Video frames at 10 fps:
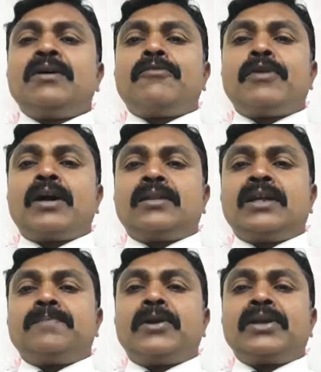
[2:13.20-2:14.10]
for
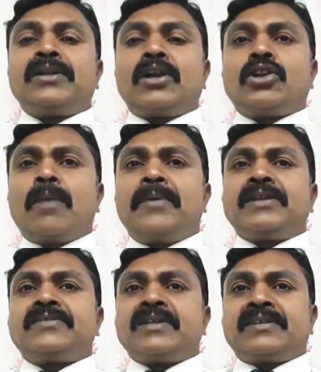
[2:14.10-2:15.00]
that particular
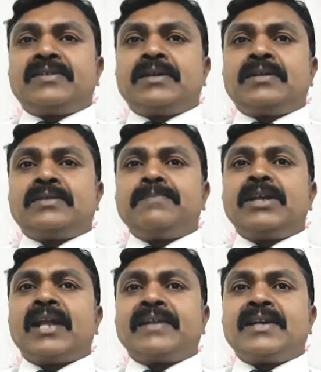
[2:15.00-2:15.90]
topics or
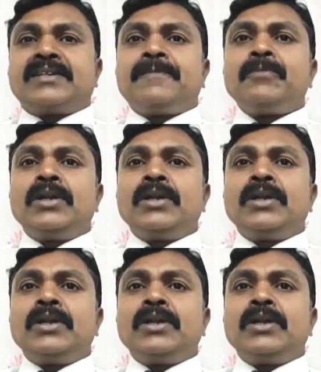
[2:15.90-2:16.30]
something like that.